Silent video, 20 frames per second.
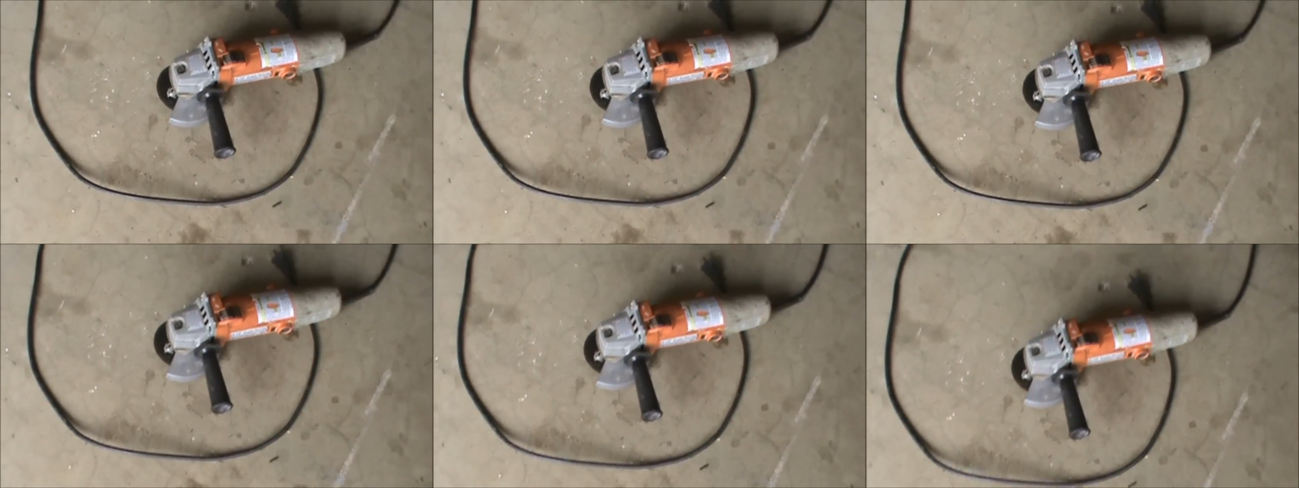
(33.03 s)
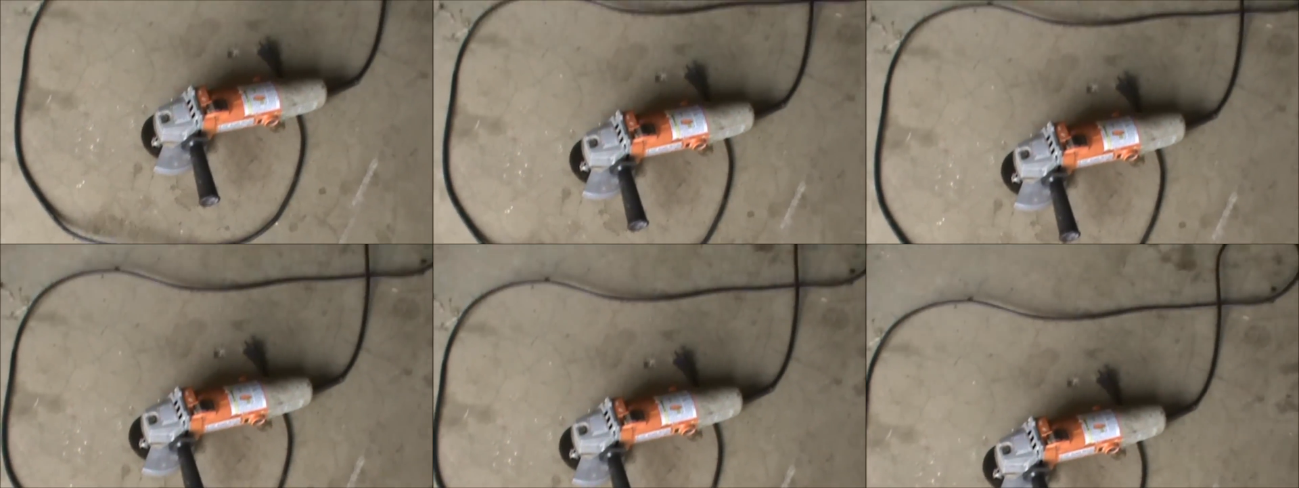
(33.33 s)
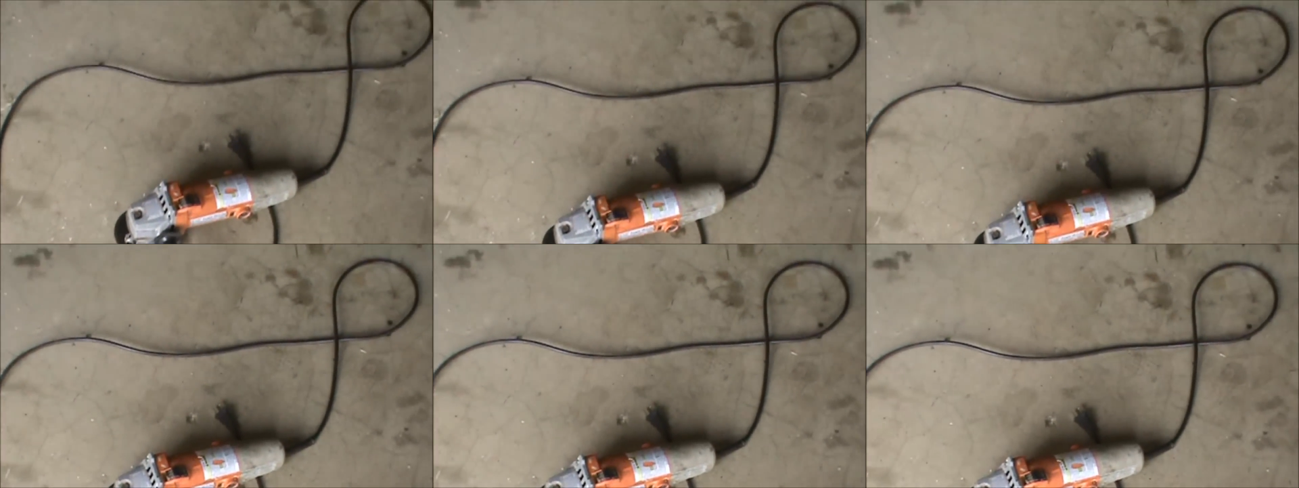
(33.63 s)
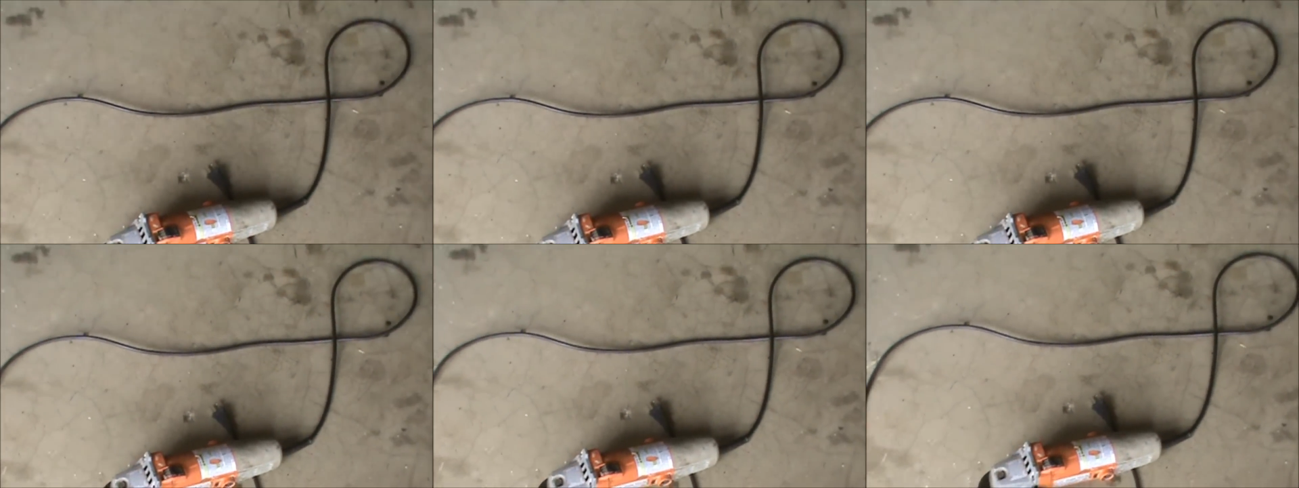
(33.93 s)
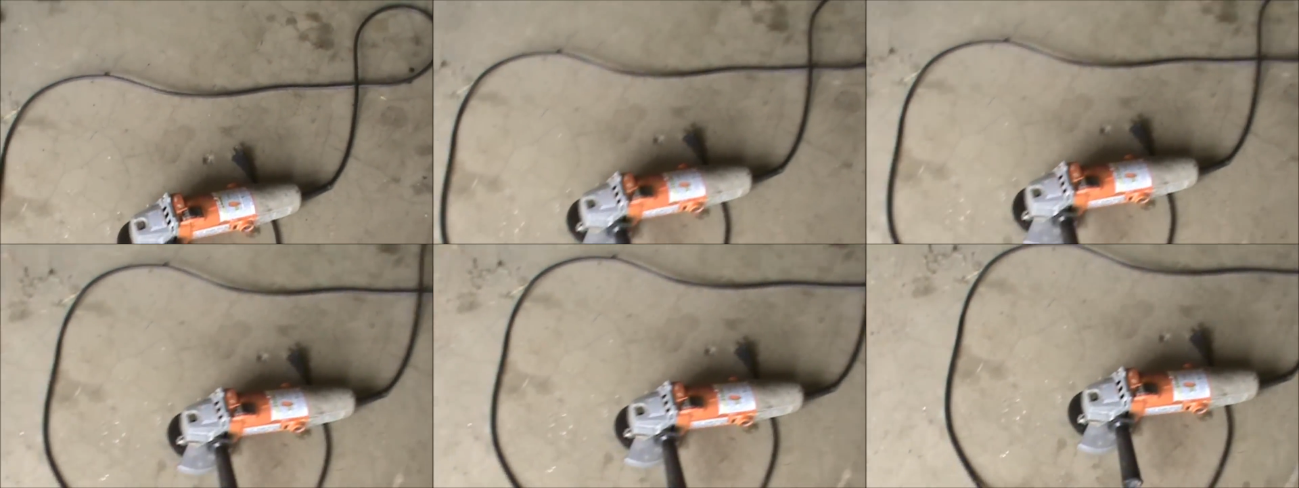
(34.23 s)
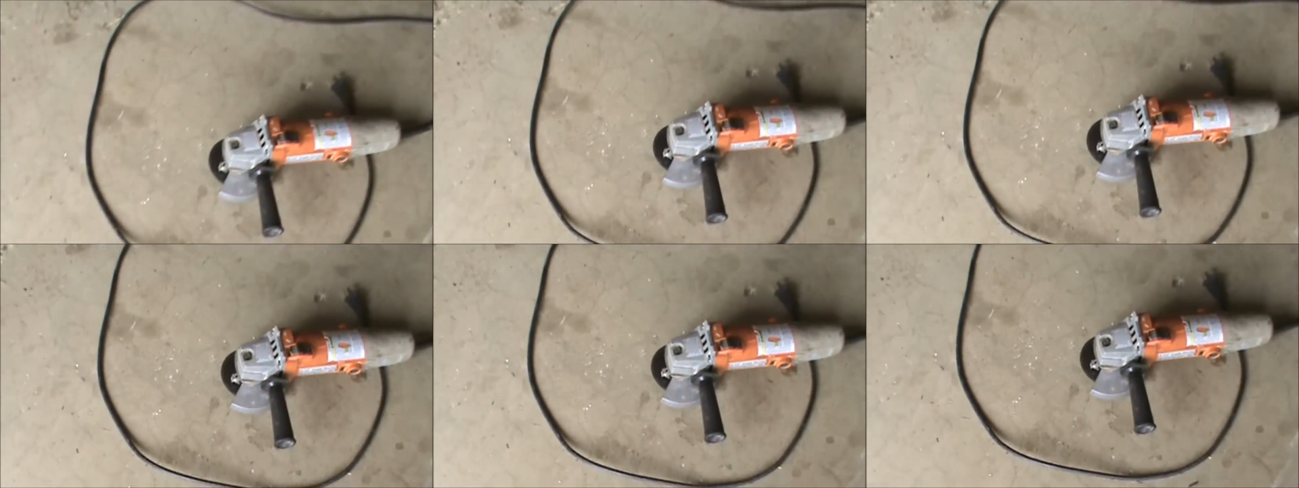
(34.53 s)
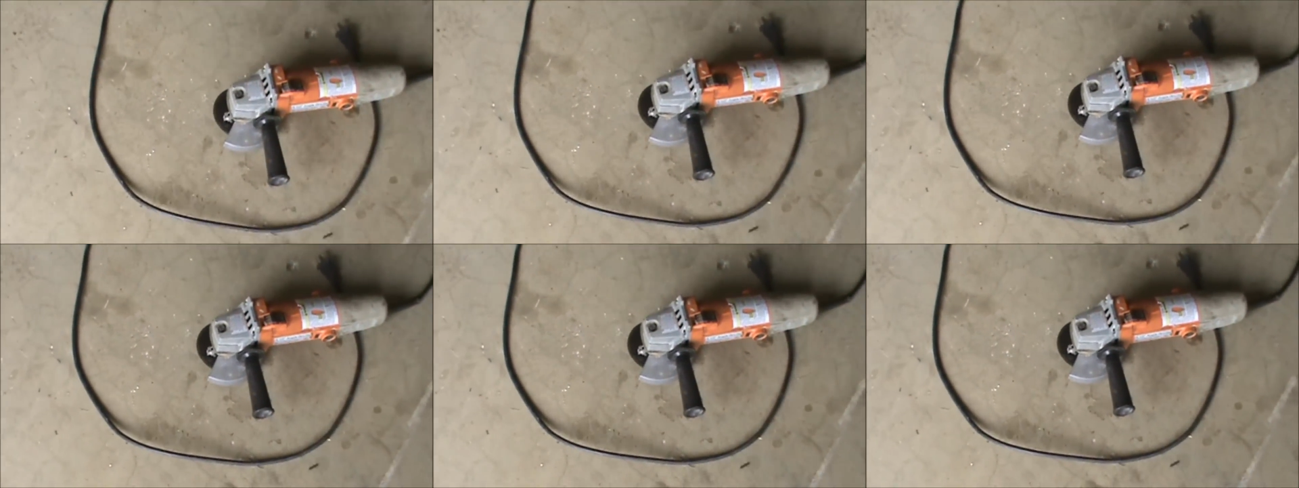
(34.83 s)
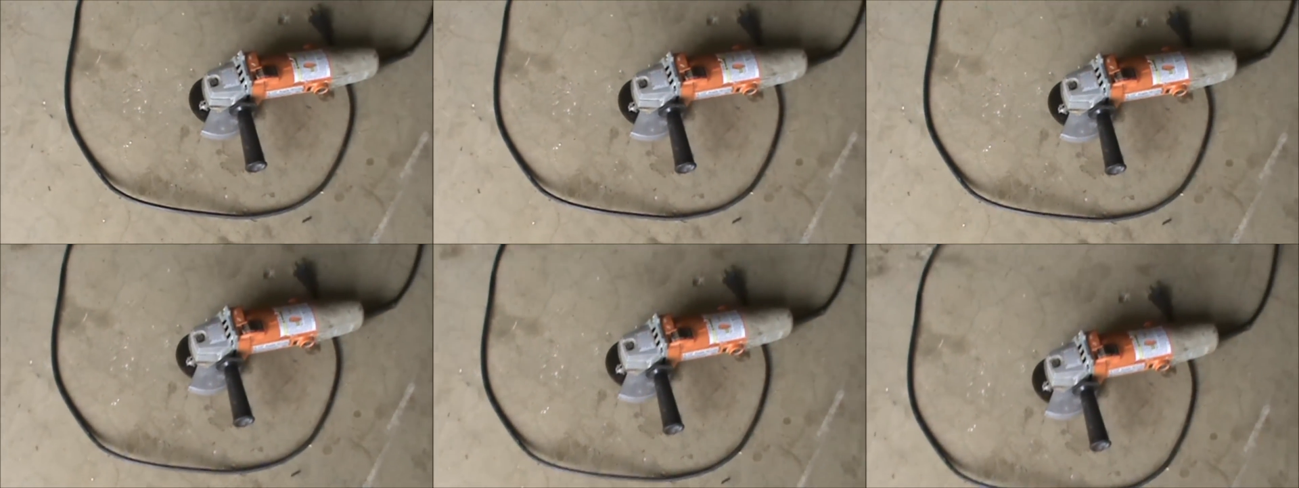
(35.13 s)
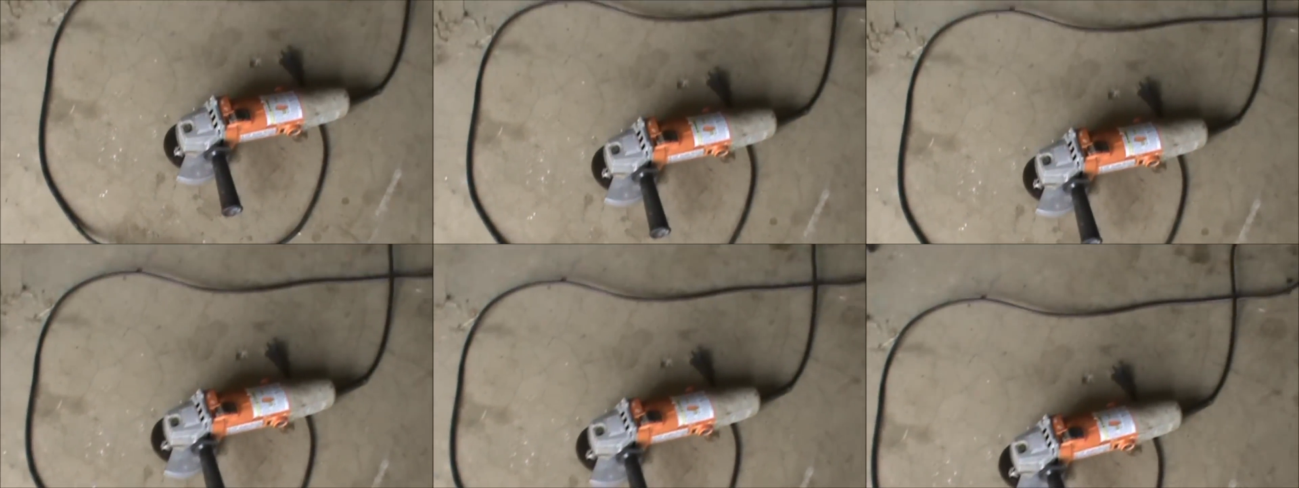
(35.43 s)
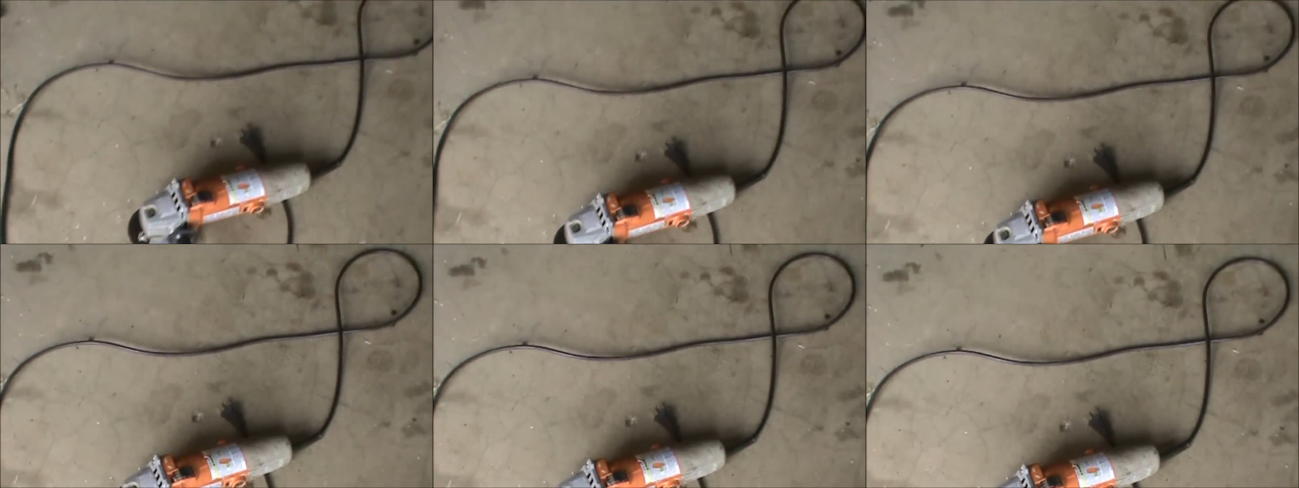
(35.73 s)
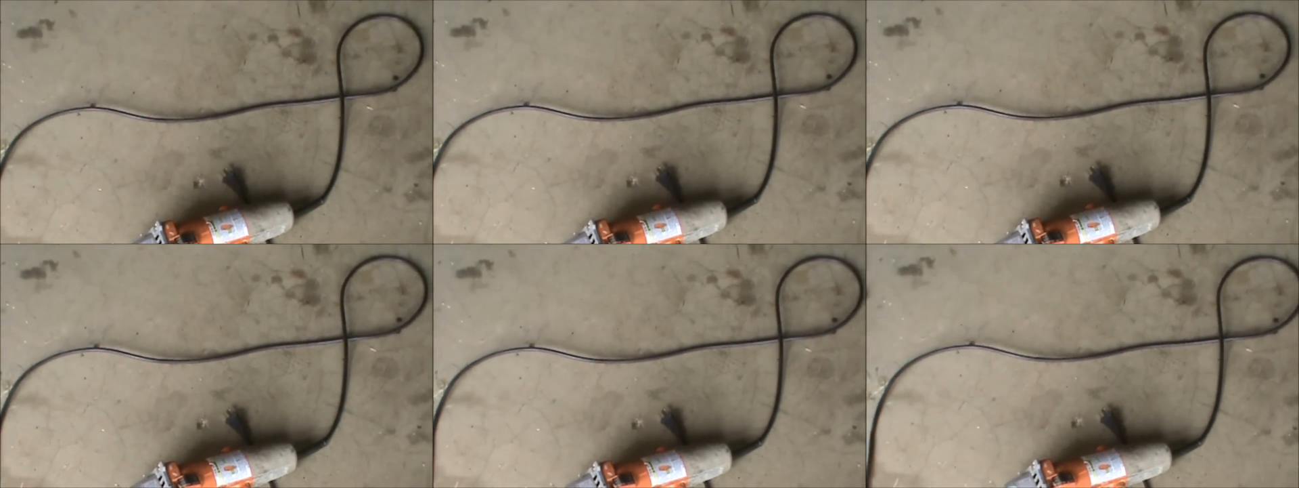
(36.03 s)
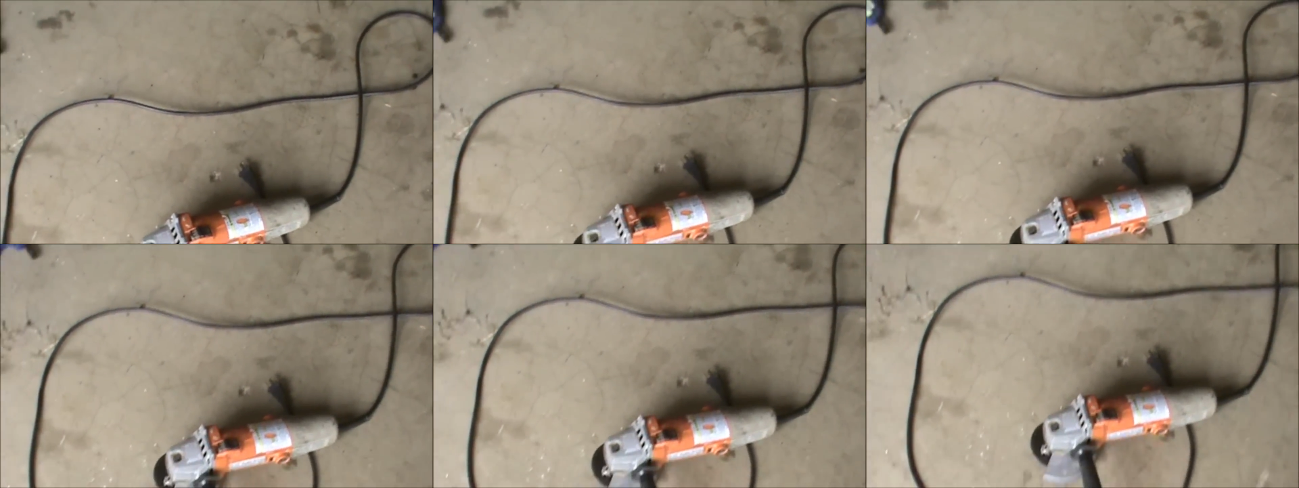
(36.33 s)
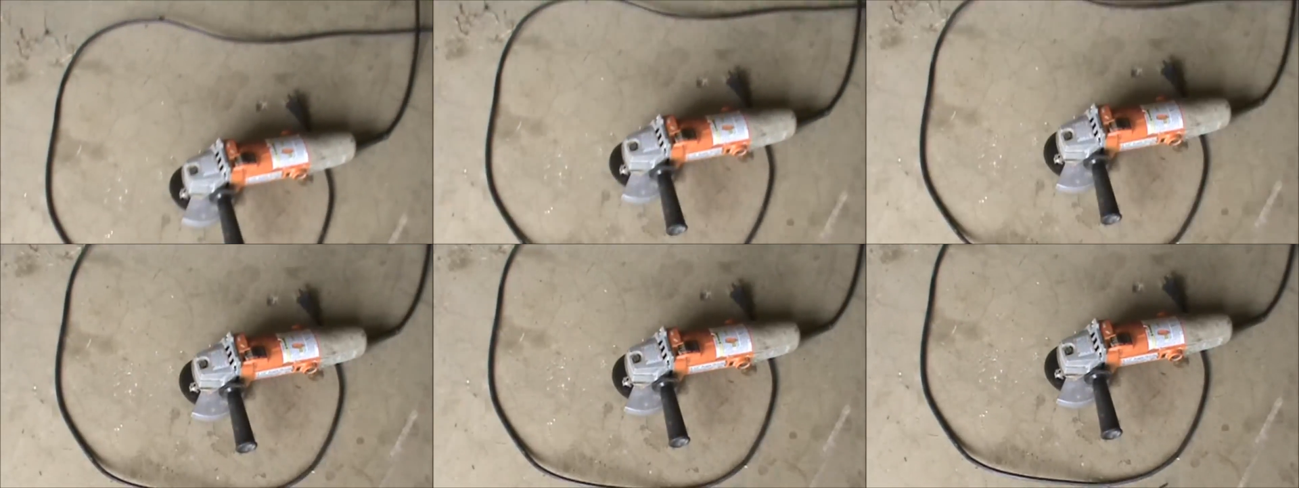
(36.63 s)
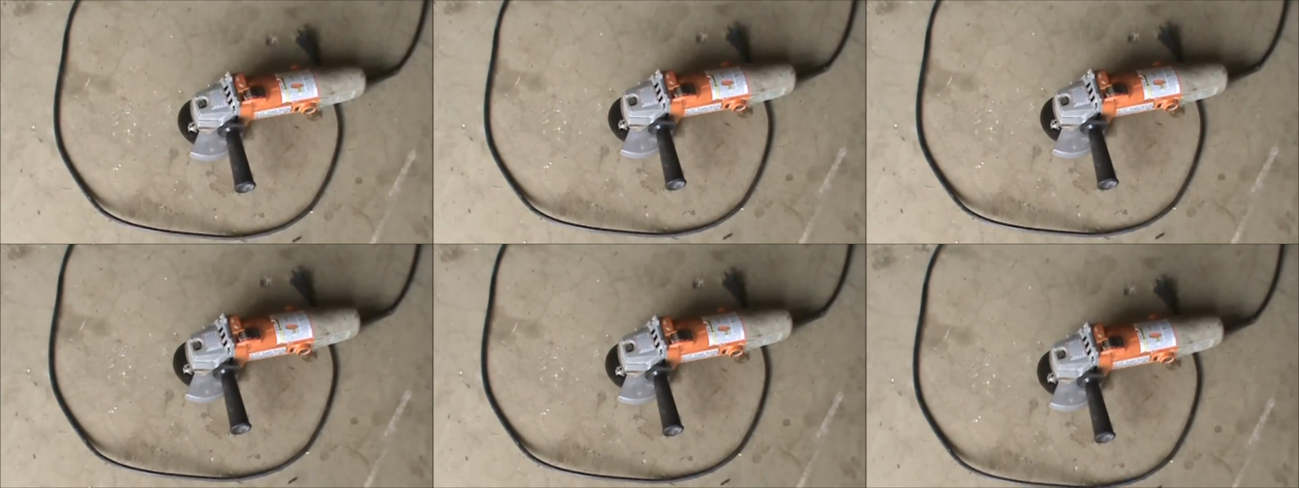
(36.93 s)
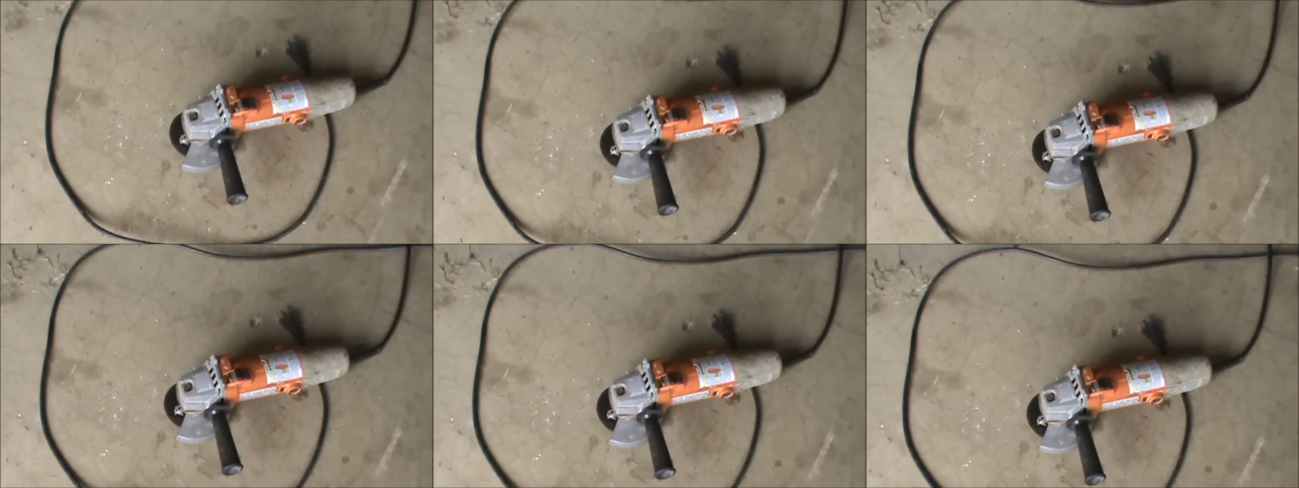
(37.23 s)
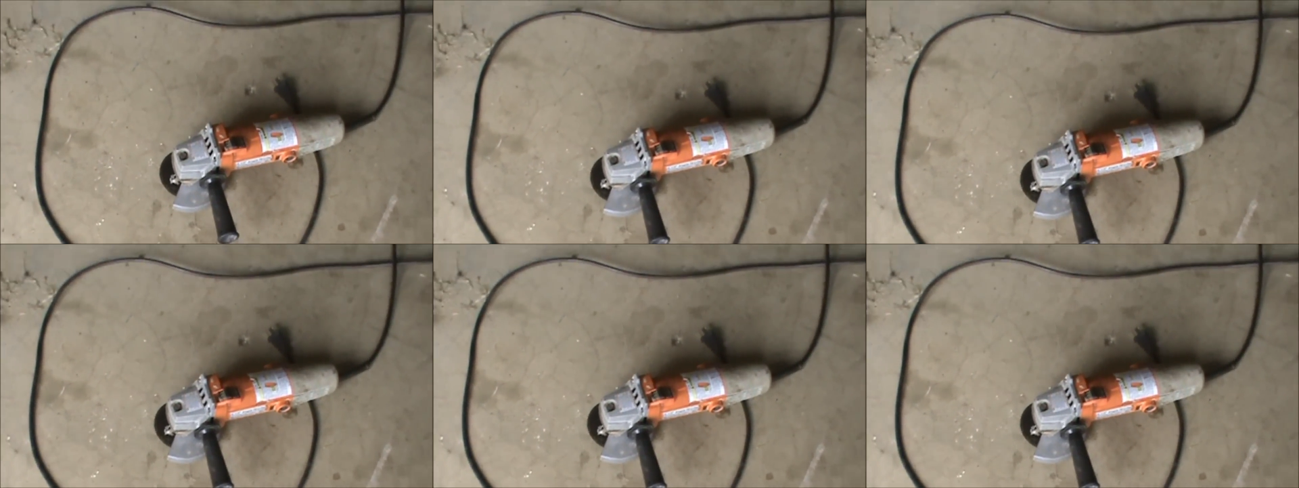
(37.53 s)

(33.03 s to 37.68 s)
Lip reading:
[unreadable: no face in view]